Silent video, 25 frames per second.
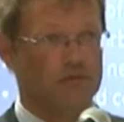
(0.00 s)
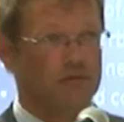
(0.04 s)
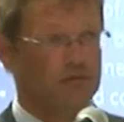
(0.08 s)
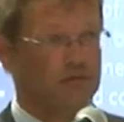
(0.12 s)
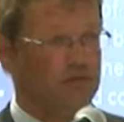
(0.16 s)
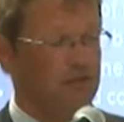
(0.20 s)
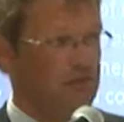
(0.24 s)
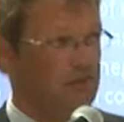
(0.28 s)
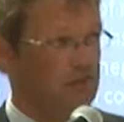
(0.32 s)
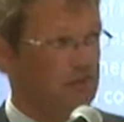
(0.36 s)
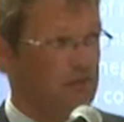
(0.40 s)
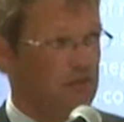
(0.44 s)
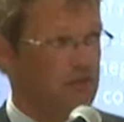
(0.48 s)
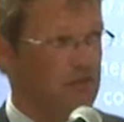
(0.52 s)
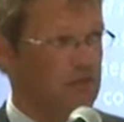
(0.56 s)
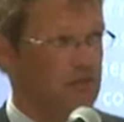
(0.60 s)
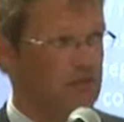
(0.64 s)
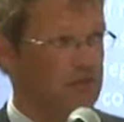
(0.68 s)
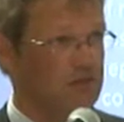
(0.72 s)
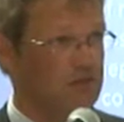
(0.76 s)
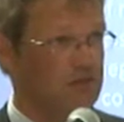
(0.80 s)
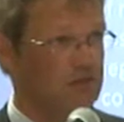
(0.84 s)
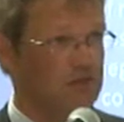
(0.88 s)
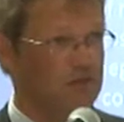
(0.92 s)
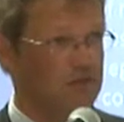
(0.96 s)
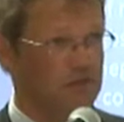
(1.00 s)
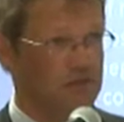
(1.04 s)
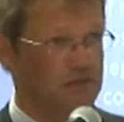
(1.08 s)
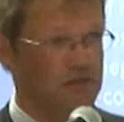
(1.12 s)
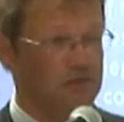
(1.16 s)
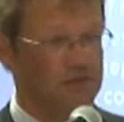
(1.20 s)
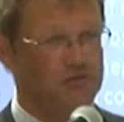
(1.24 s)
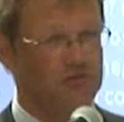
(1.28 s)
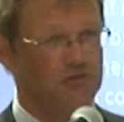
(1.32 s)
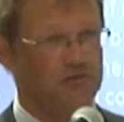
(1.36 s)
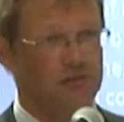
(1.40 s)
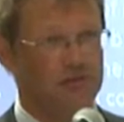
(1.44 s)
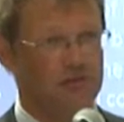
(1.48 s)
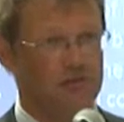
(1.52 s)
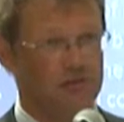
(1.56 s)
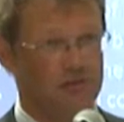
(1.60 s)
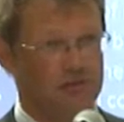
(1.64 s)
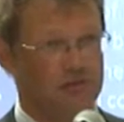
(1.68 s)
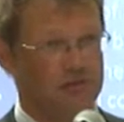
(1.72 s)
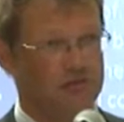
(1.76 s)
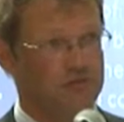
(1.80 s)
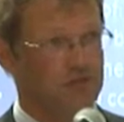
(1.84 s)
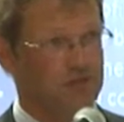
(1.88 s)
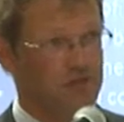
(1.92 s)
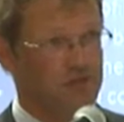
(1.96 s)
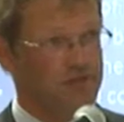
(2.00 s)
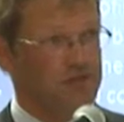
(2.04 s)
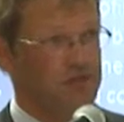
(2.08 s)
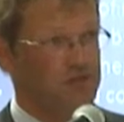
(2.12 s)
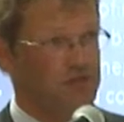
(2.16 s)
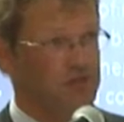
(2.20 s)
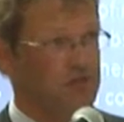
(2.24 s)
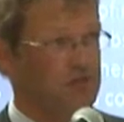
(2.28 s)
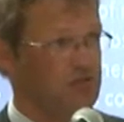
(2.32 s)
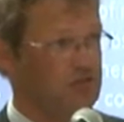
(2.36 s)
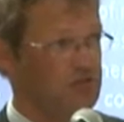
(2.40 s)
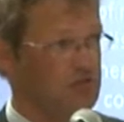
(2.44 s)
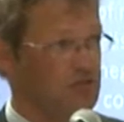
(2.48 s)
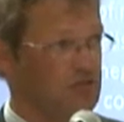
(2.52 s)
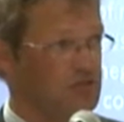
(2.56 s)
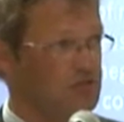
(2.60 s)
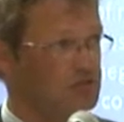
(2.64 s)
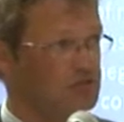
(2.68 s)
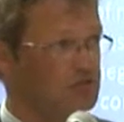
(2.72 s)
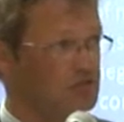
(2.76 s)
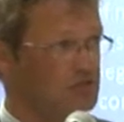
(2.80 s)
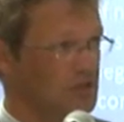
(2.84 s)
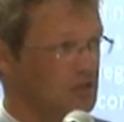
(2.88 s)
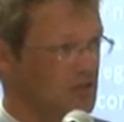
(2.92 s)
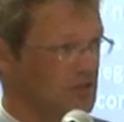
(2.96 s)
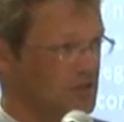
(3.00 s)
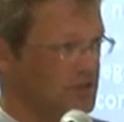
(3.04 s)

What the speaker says: hearing in Indonesia on the F-16